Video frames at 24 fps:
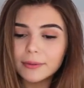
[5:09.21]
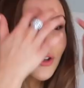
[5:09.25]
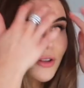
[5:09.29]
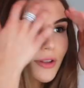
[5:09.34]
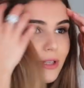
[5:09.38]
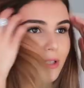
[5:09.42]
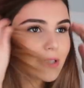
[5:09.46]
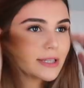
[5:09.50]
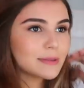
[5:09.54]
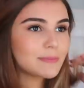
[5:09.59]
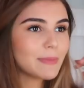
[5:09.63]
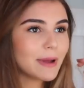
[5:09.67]
So
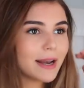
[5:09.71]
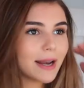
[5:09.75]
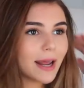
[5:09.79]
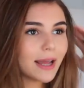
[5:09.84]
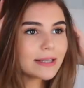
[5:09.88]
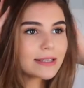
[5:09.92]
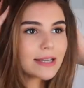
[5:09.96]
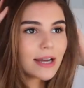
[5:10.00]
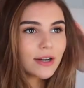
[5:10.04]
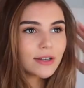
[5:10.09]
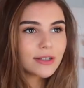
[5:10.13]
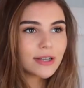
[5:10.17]
this is my
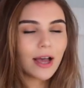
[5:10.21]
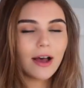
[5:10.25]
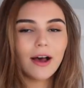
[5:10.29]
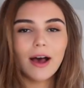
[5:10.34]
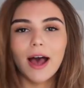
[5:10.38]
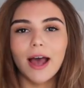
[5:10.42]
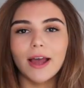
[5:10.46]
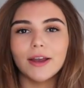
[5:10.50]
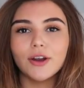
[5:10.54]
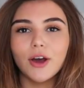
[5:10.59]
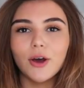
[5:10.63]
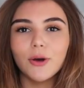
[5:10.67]
next hairstyle.
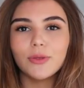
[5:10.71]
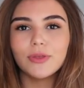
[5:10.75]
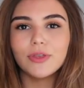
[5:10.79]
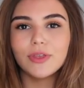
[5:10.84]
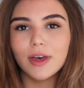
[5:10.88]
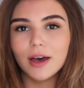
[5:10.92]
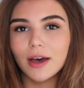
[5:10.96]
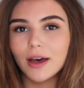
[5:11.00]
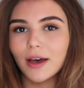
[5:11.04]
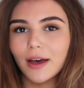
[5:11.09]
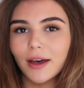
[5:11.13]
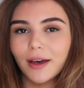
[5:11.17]
I
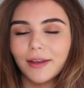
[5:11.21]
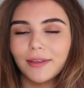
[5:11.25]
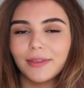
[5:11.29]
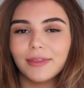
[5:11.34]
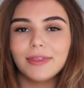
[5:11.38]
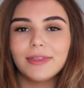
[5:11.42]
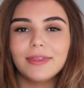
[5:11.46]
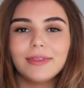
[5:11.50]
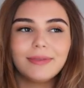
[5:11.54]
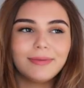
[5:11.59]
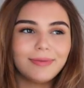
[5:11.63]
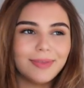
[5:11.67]

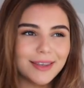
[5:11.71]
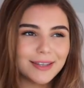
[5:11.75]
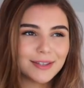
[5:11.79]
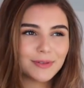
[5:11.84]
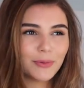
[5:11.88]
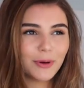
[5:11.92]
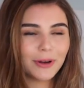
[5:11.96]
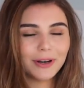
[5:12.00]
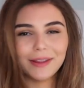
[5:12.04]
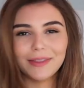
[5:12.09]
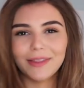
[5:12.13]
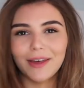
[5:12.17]
know this
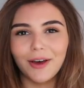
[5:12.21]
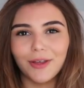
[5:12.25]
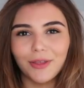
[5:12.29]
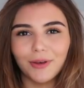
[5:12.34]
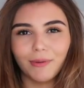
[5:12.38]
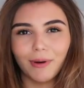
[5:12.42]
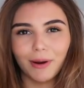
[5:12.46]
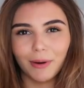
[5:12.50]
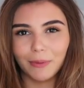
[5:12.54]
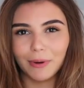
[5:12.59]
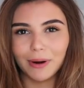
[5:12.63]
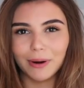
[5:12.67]
one and the other
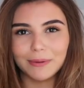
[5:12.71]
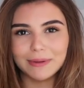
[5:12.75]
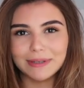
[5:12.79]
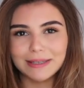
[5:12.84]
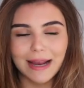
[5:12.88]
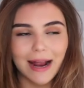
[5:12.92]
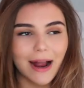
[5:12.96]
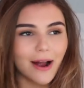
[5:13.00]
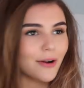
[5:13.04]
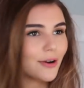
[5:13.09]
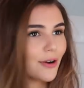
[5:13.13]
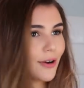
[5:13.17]
one where it was
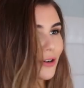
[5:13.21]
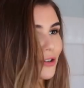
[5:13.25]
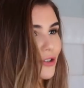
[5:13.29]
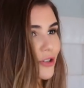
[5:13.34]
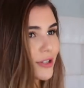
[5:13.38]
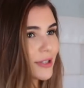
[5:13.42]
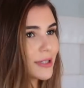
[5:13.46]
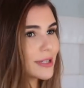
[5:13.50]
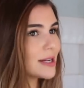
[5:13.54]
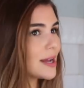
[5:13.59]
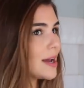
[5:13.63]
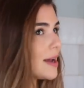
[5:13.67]
down are
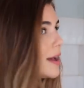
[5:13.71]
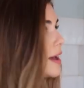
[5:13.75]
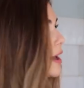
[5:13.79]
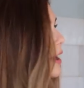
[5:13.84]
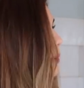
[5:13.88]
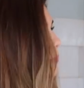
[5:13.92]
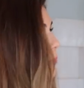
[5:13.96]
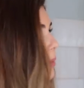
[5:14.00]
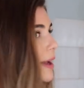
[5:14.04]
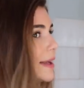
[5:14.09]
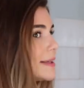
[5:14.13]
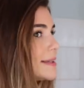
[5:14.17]
just
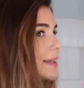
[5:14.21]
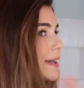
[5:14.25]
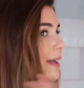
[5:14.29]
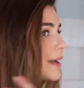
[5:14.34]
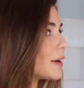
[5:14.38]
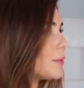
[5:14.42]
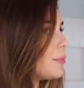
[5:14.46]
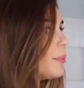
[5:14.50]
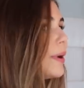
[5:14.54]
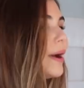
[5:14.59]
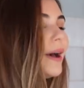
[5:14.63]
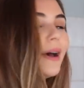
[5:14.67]

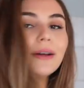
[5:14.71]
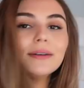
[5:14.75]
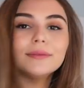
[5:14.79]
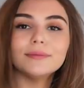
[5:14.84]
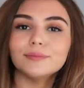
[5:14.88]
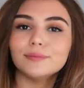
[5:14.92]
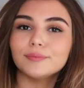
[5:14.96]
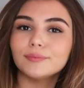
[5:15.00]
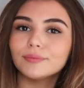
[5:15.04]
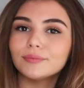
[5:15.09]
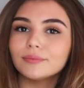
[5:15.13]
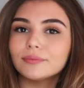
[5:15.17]
basic, but
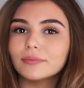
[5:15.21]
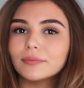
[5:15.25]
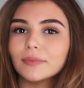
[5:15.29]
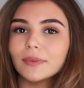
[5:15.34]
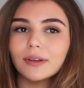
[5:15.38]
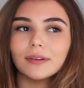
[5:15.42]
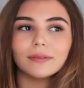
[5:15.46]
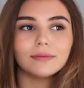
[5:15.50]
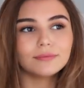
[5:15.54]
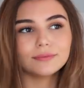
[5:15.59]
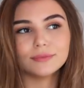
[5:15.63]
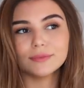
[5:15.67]

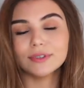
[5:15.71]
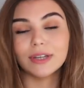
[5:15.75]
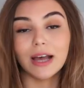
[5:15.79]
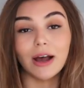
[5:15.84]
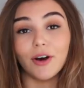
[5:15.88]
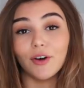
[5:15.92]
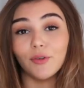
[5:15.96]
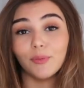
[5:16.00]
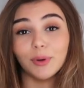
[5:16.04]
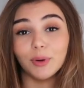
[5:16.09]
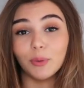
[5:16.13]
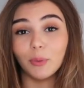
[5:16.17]
it's how
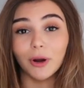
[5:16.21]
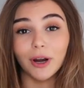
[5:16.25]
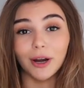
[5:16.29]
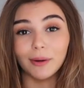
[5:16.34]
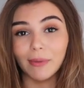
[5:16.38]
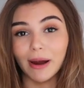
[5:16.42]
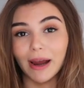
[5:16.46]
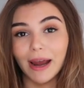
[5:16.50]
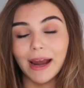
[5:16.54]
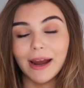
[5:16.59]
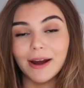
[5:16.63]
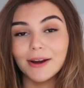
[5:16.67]
I've been wearing
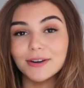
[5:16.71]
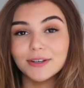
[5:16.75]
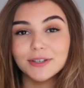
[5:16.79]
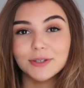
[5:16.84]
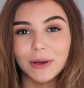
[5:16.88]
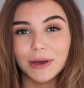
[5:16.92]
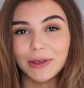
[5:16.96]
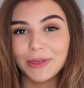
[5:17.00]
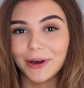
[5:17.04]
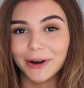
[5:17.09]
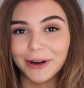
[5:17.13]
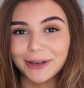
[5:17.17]
my hair,
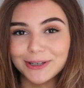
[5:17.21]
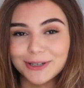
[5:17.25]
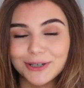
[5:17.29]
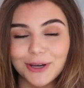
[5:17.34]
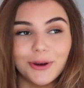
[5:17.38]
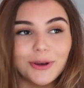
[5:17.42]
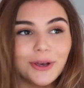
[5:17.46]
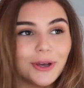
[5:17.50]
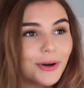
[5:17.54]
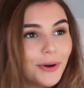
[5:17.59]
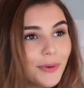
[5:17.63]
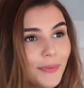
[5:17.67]
so I thought I'd
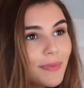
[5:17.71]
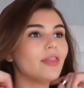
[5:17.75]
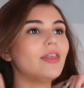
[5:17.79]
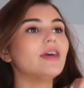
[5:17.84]
show you.